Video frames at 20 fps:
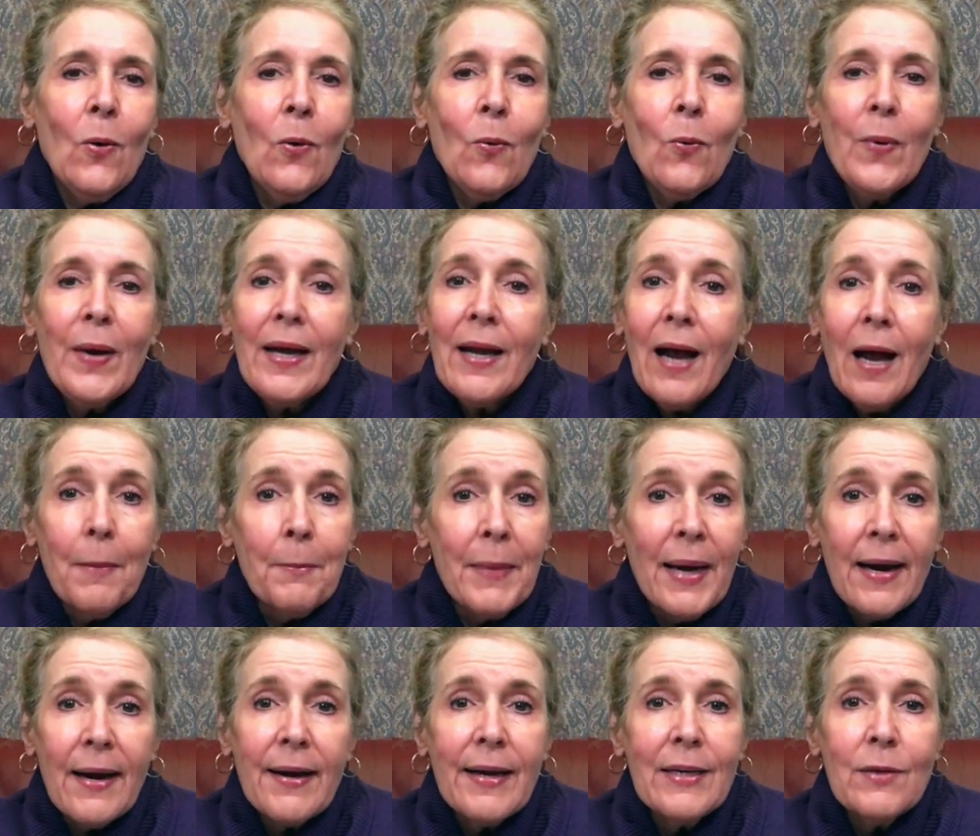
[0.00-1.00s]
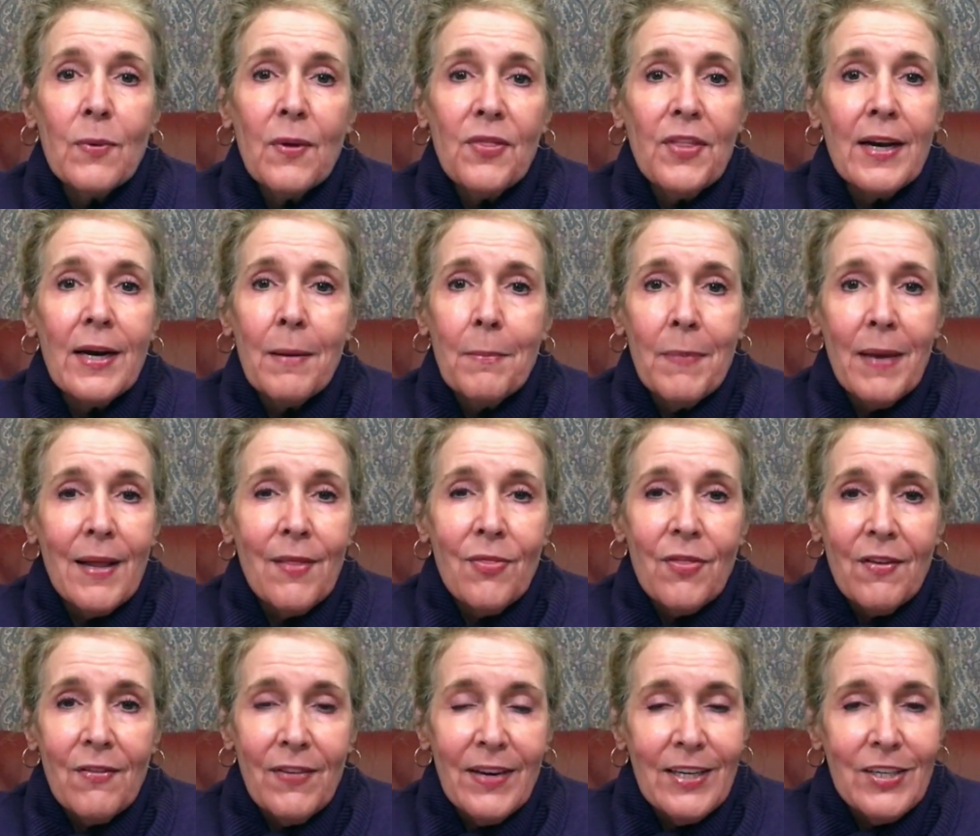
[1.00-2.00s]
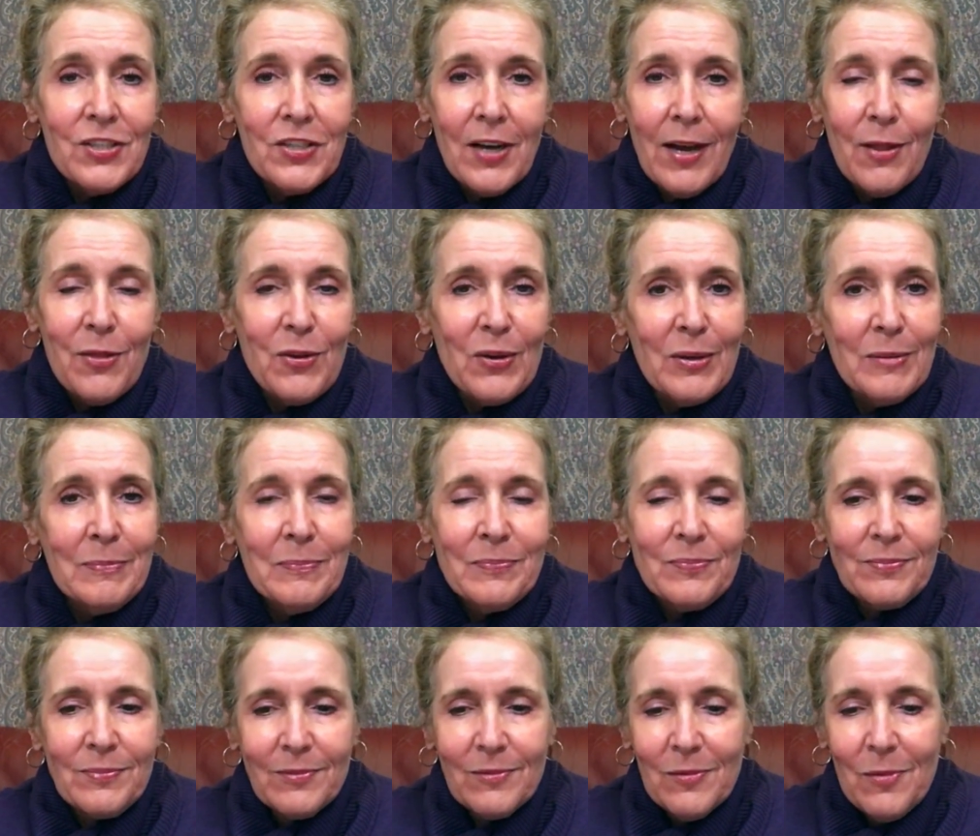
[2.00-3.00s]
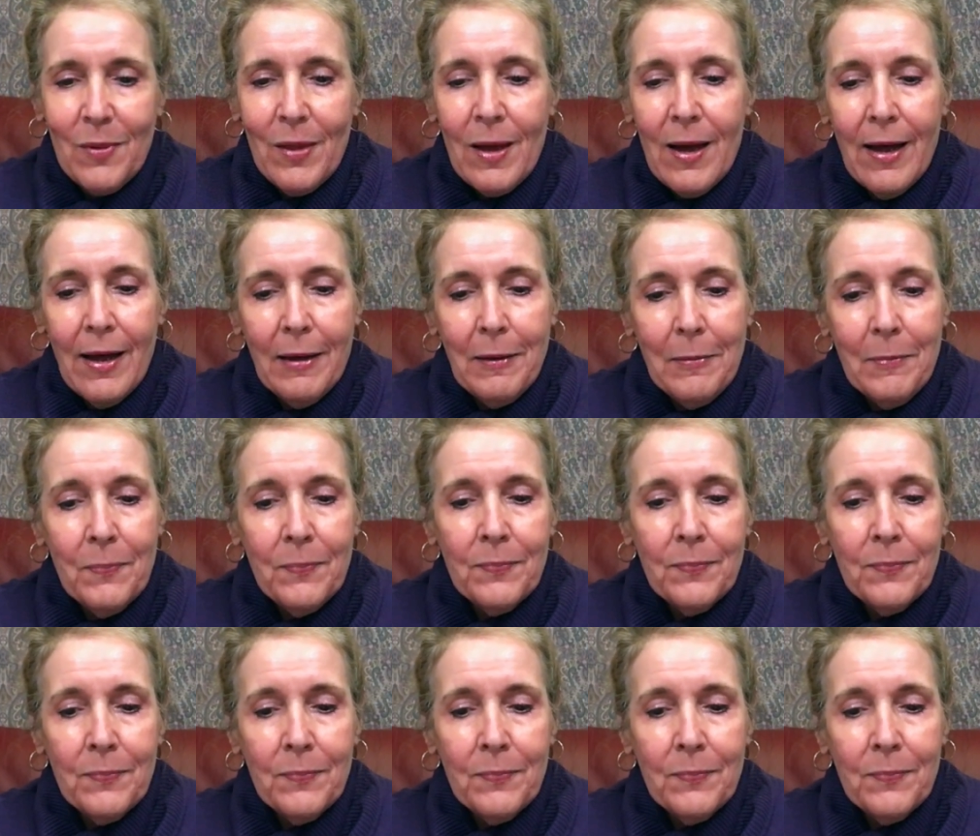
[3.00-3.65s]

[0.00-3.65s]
We got married within a month of each other. Uh,